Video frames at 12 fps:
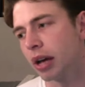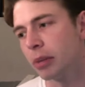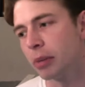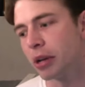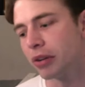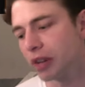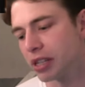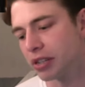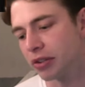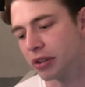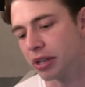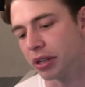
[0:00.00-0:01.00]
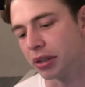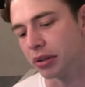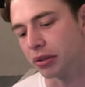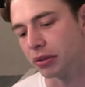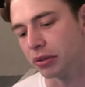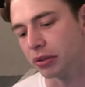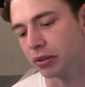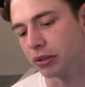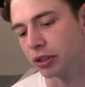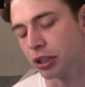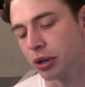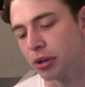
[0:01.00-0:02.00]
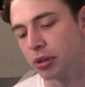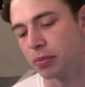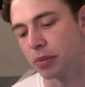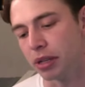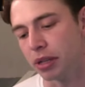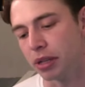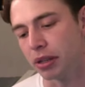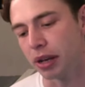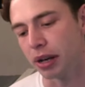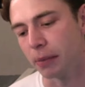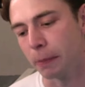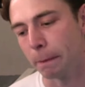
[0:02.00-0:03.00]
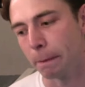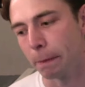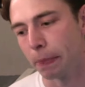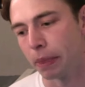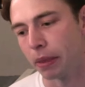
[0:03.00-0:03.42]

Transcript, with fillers: And the BFI screening showed me that